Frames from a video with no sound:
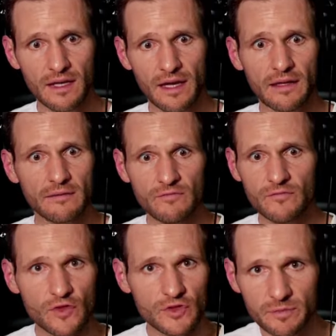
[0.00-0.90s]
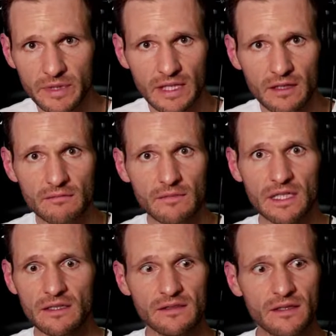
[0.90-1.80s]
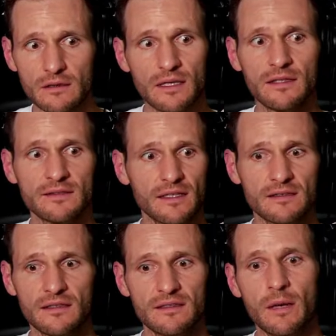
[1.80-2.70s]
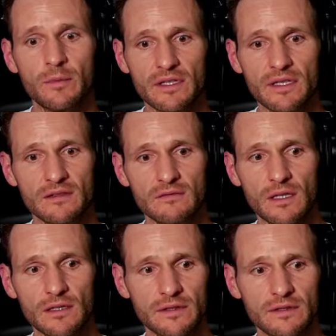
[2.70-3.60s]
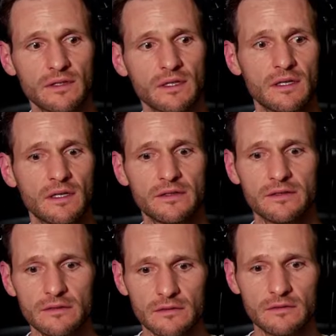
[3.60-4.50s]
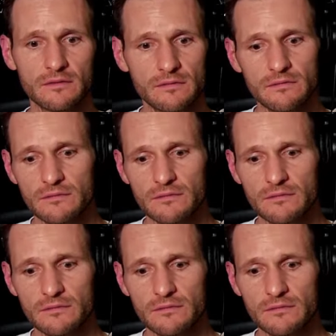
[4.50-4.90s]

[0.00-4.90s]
at full speed in an adult context on a topic that's relevant to